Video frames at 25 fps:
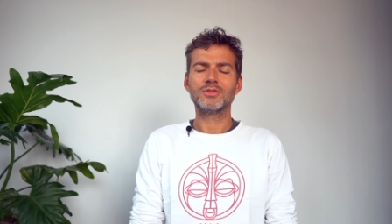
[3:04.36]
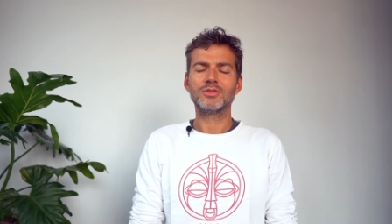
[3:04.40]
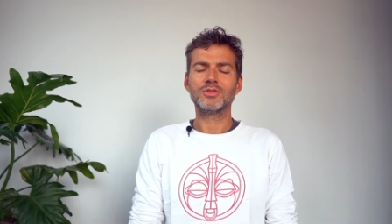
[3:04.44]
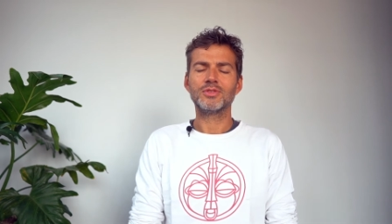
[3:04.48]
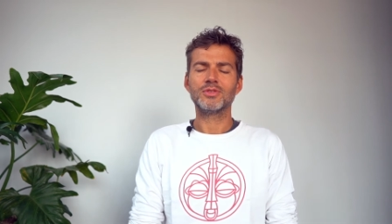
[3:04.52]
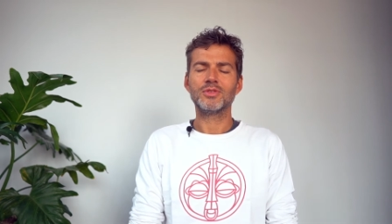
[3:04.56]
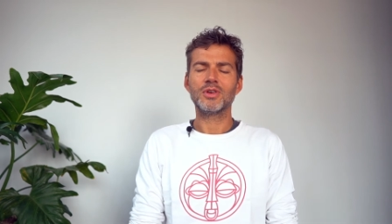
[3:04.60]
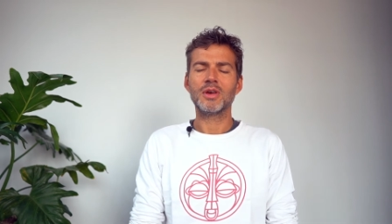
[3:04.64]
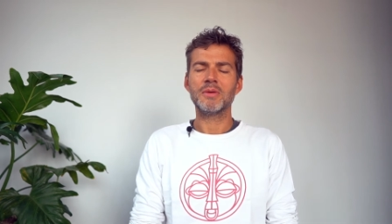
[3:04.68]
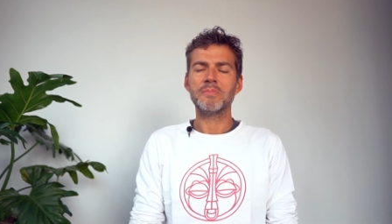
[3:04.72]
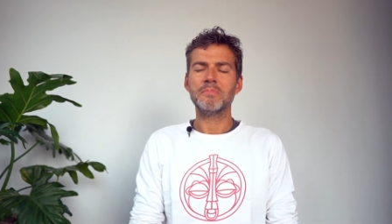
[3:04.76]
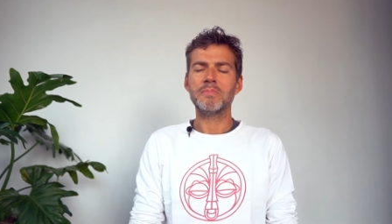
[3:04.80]
you
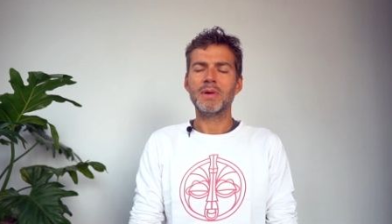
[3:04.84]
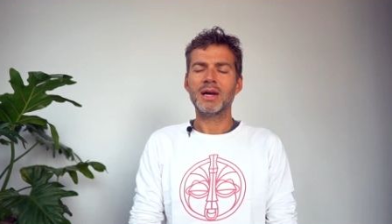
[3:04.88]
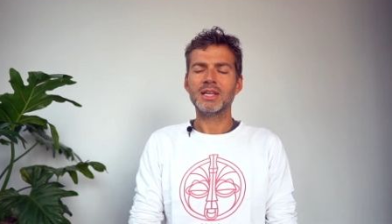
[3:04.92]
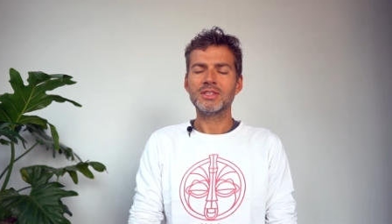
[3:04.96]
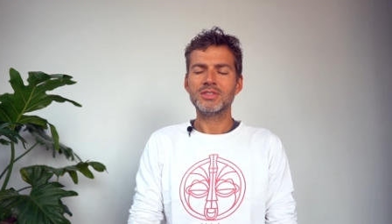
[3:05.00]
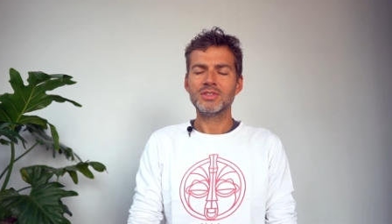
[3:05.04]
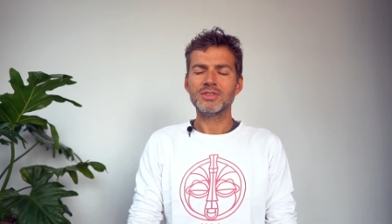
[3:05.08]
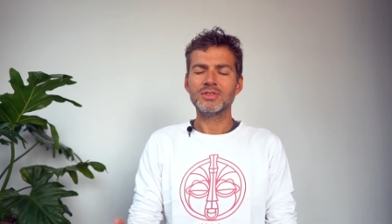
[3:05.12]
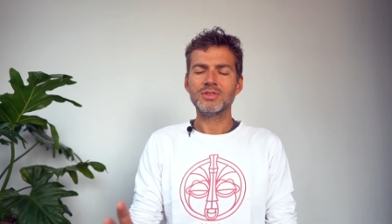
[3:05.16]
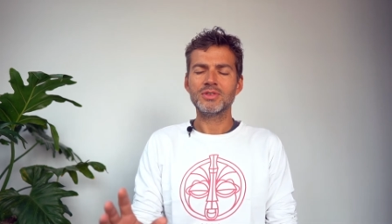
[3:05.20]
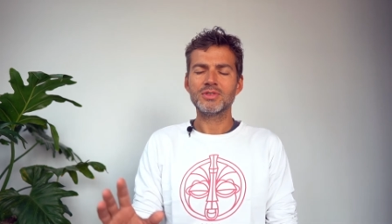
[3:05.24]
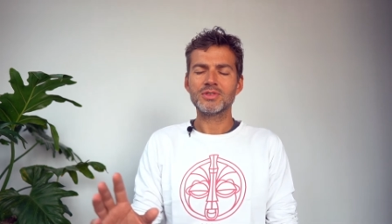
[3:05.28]
to
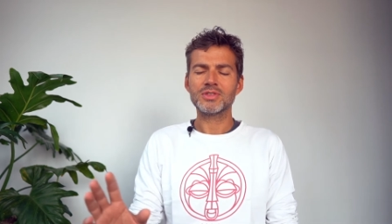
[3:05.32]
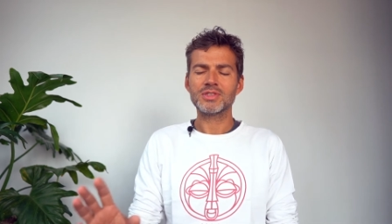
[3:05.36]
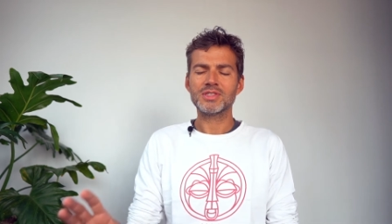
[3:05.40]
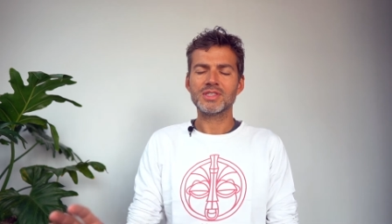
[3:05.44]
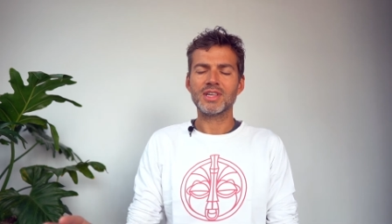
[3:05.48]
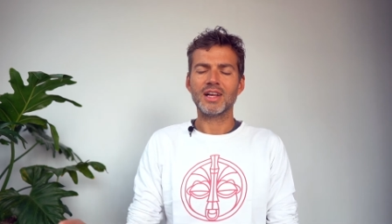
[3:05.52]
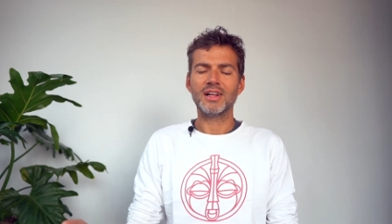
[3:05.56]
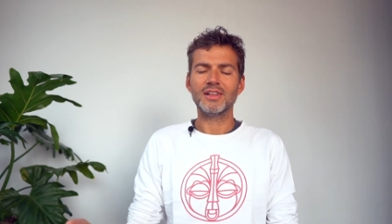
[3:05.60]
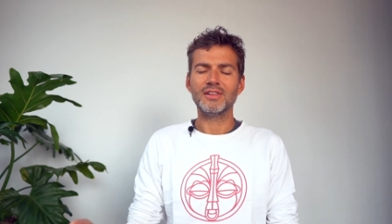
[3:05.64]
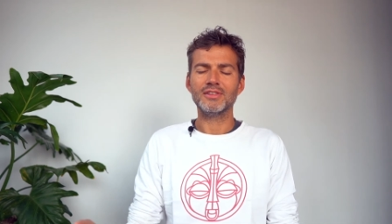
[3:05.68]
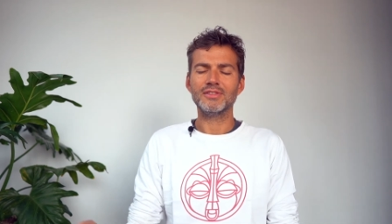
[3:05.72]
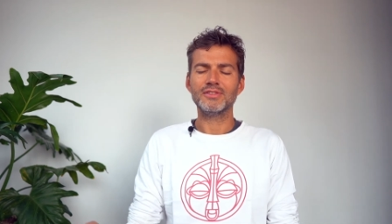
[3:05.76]
imagine
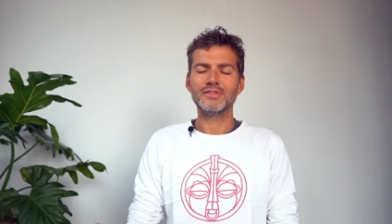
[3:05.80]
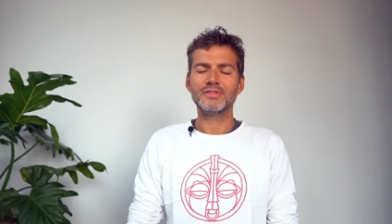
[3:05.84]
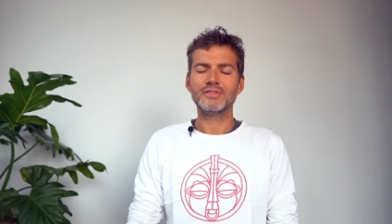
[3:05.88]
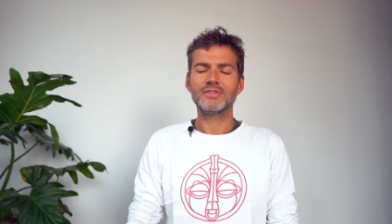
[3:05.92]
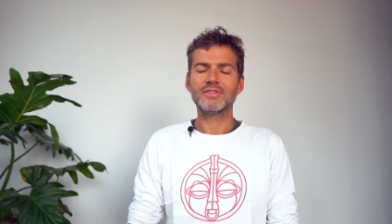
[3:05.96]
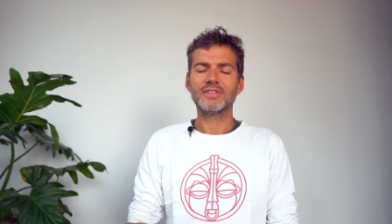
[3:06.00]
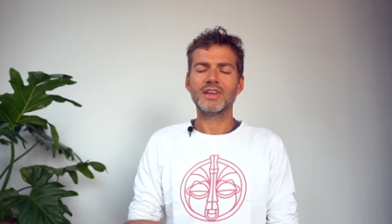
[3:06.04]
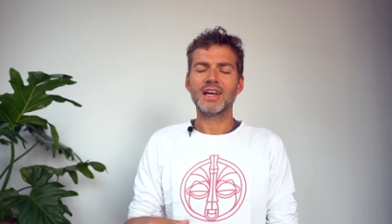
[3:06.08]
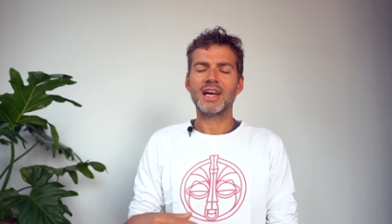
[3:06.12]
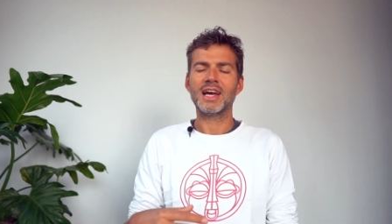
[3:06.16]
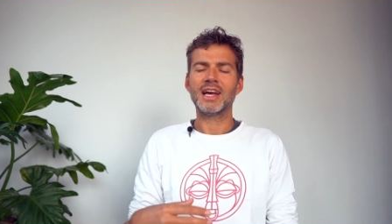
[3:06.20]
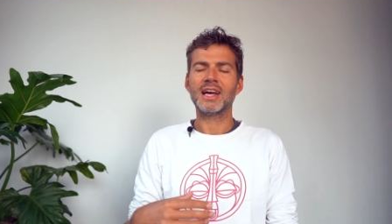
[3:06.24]

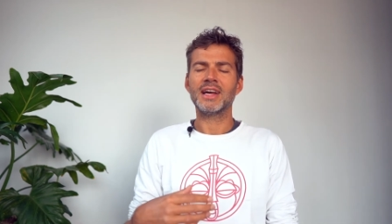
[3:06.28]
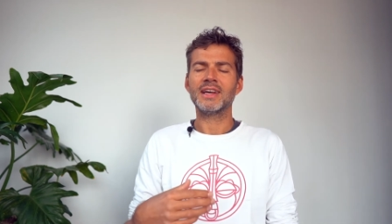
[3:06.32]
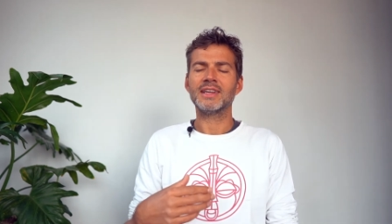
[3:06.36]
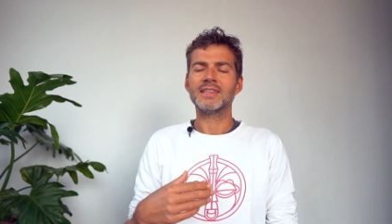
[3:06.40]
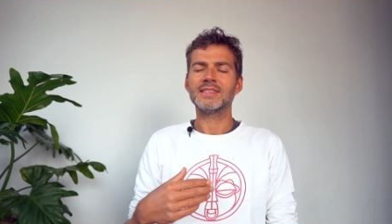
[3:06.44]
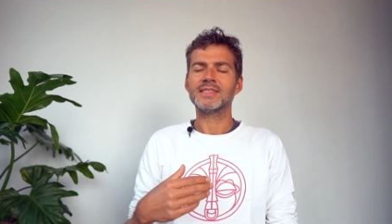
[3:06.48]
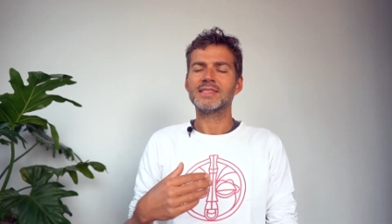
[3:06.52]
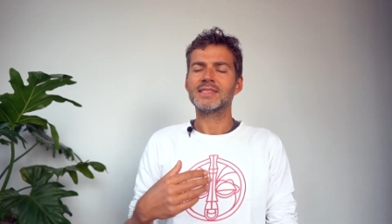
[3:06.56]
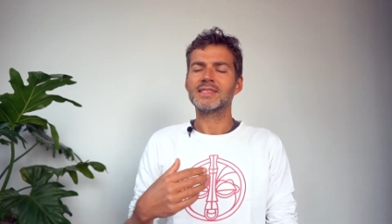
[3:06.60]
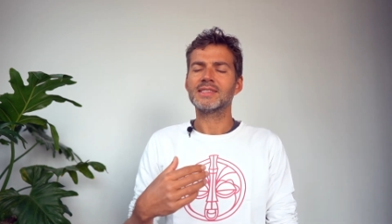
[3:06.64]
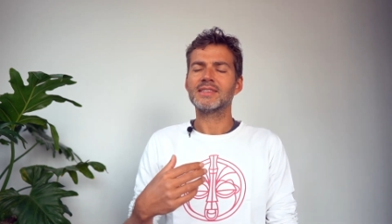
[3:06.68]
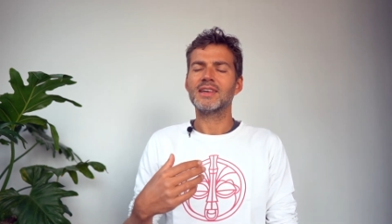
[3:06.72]
yourself
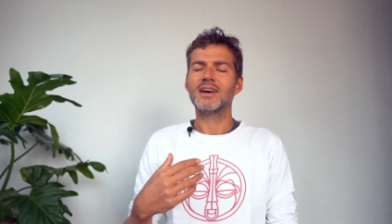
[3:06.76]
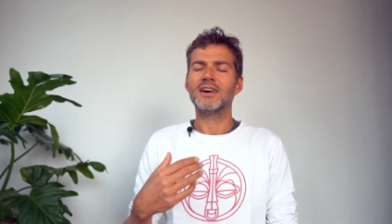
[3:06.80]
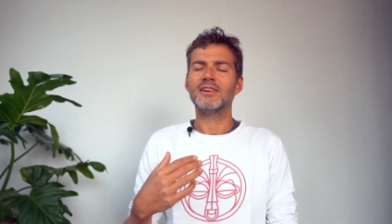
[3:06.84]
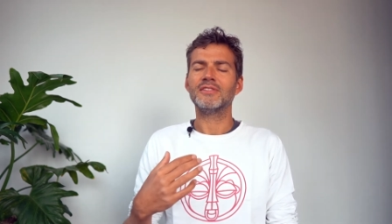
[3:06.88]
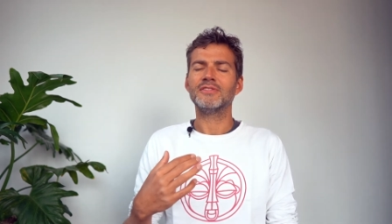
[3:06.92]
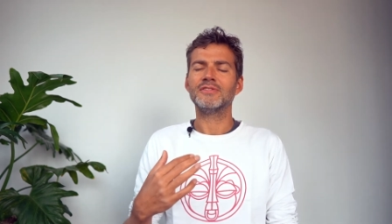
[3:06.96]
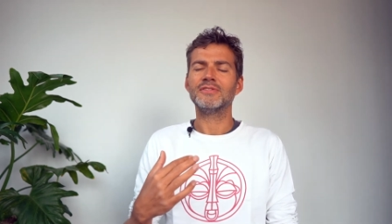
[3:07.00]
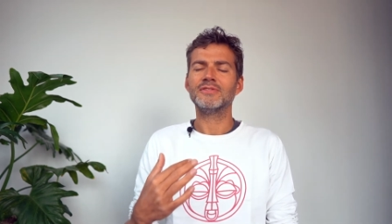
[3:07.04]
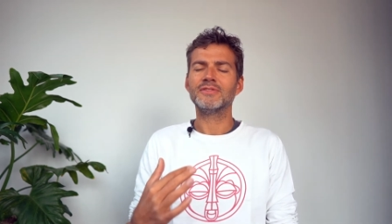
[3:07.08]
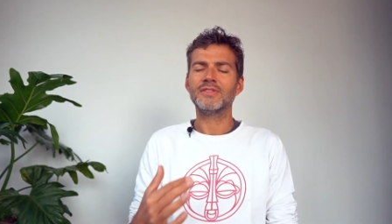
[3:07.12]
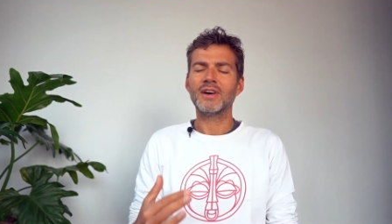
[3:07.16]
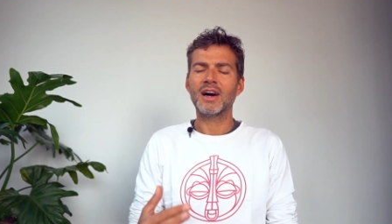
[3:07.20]
as a
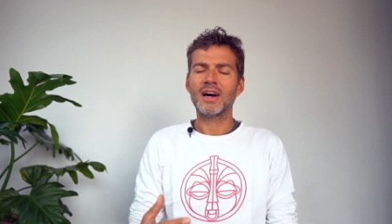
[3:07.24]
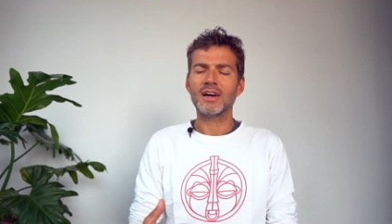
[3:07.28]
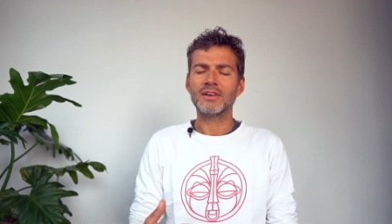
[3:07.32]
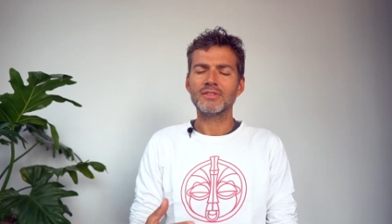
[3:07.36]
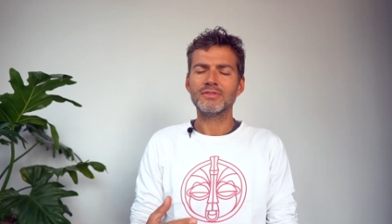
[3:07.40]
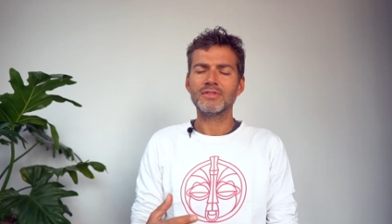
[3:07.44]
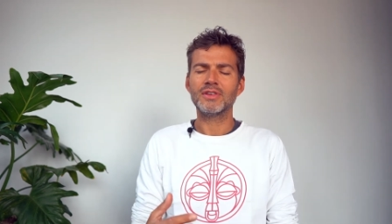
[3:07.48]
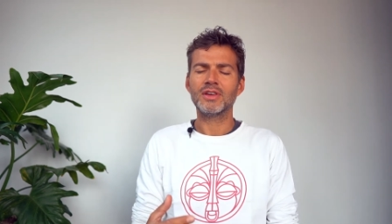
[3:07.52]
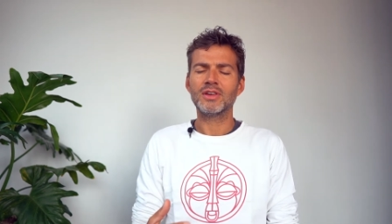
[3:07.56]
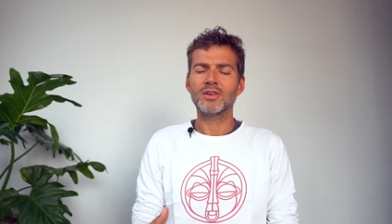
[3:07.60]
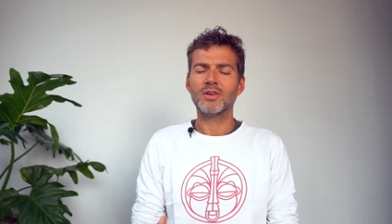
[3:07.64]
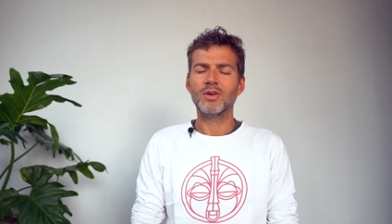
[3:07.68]

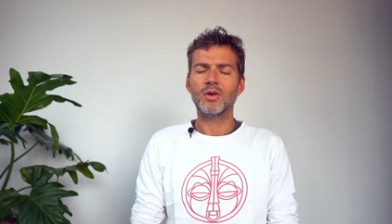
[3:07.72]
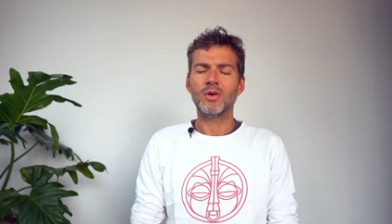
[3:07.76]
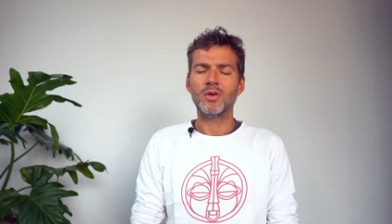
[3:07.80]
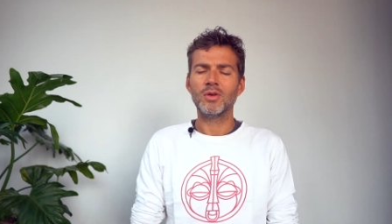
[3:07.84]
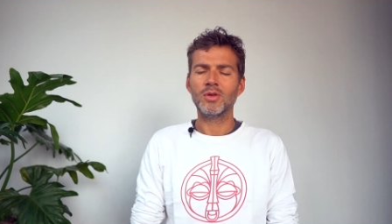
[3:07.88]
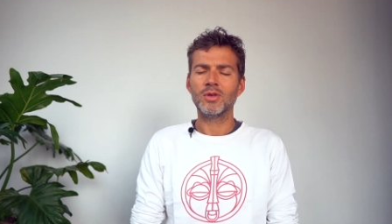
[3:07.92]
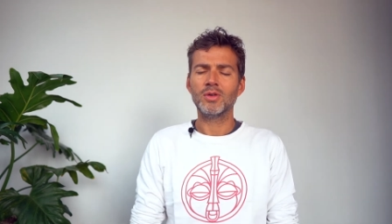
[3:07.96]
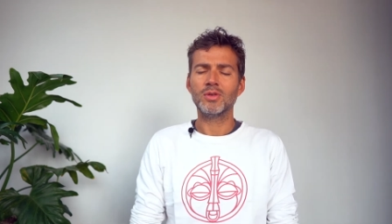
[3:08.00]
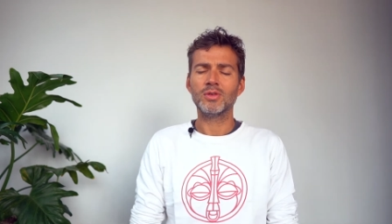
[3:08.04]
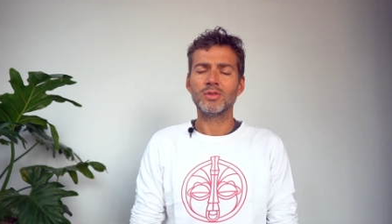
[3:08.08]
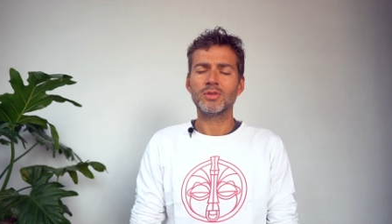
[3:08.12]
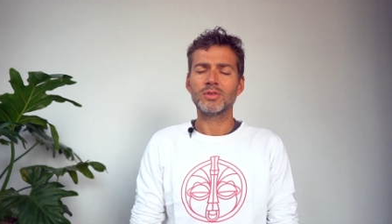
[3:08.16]
five year
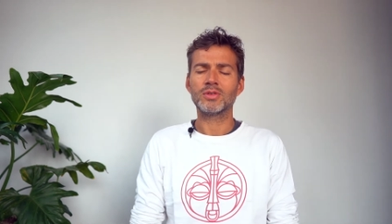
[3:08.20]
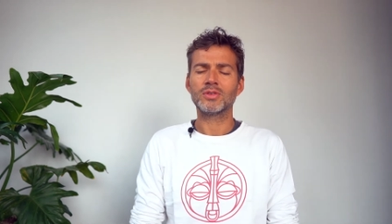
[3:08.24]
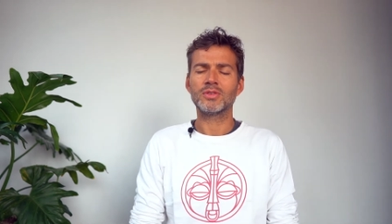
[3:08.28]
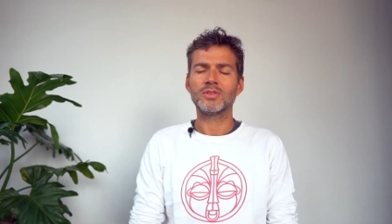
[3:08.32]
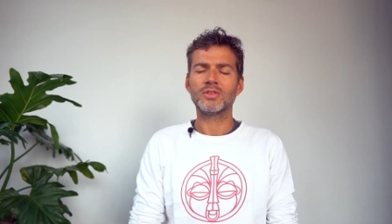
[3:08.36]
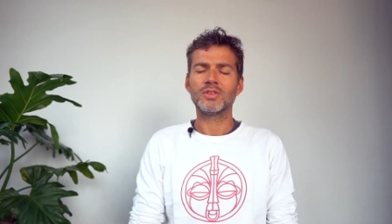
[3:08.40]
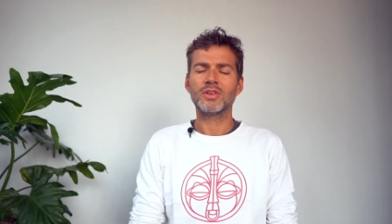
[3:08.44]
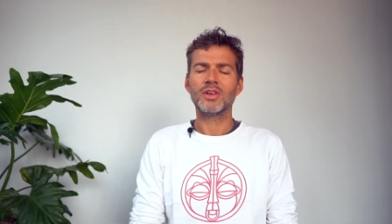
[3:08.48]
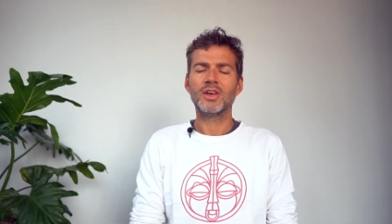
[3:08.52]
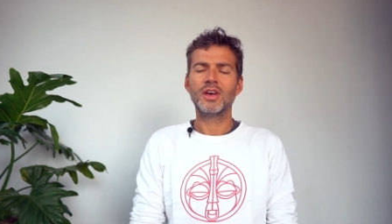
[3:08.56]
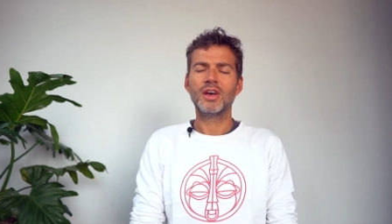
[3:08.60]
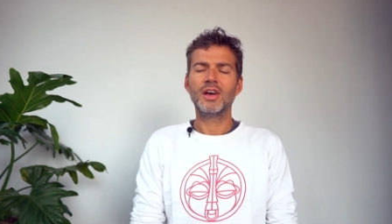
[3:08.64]

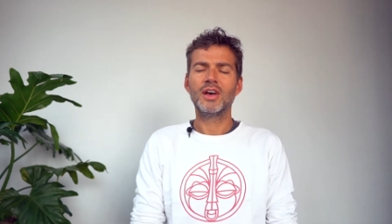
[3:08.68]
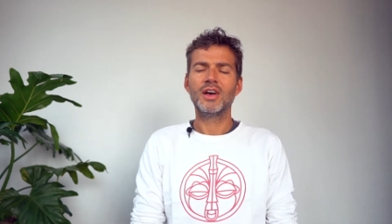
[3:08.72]
old,